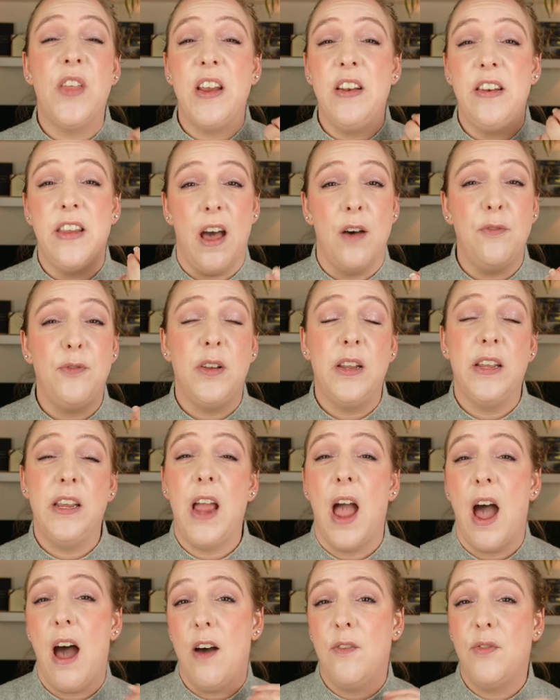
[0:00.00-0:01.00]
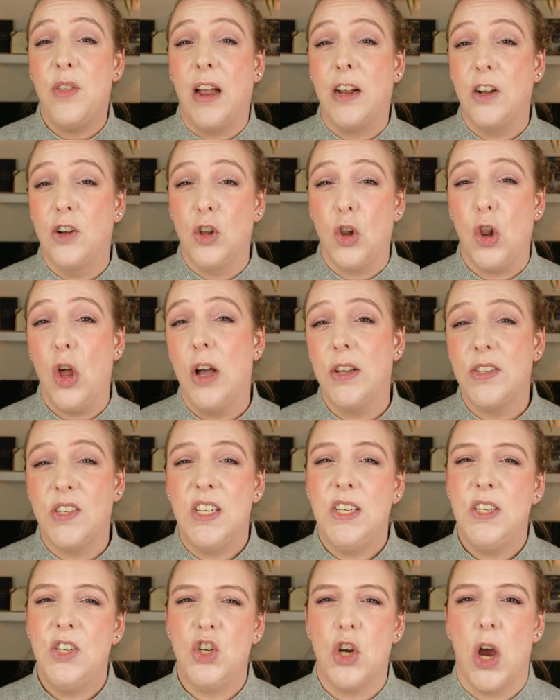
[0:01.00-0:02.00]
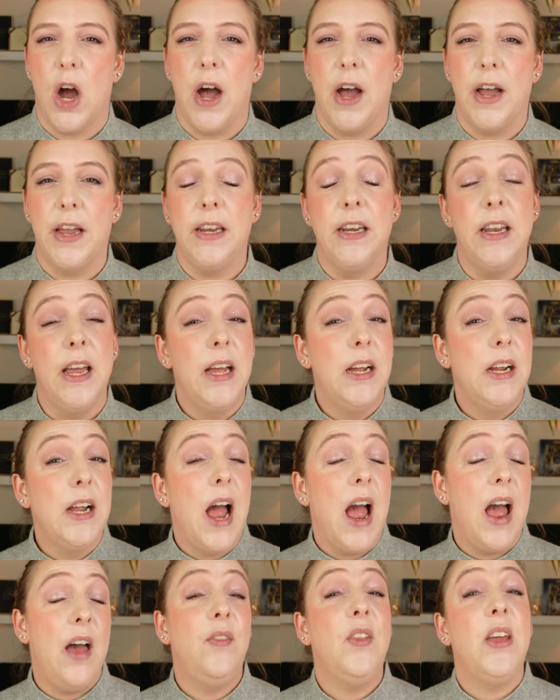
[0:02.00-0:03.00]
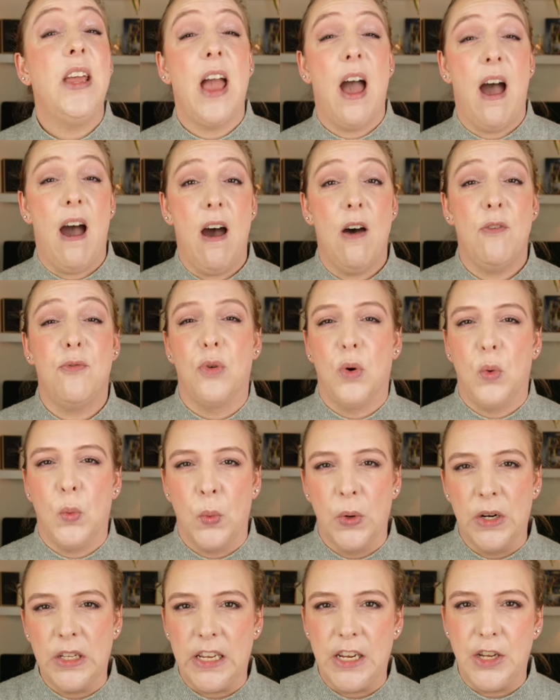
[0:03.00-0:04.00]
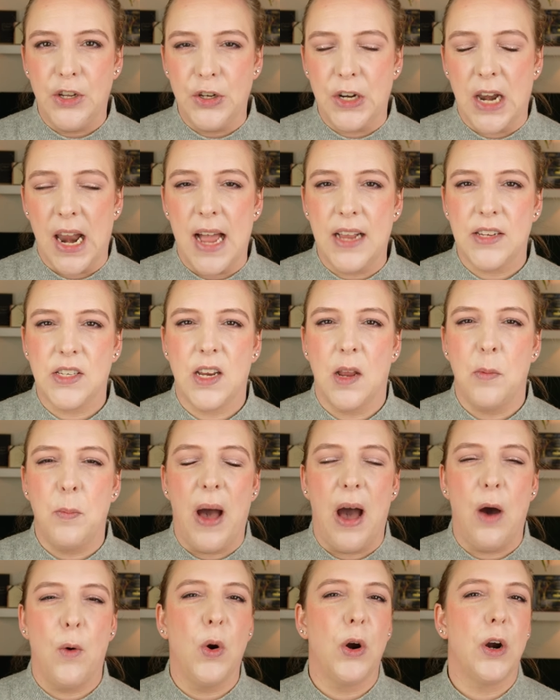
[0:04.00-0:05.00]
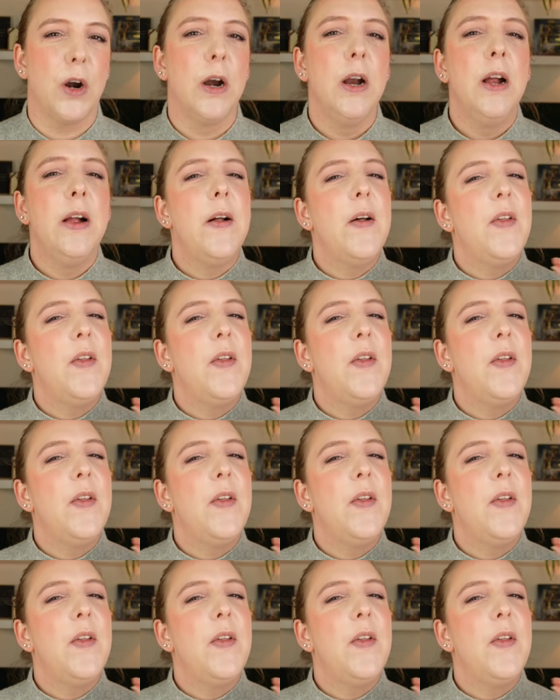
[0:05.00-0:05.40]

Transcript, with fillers: They definitely have that glossy shine and they have really good lasting power.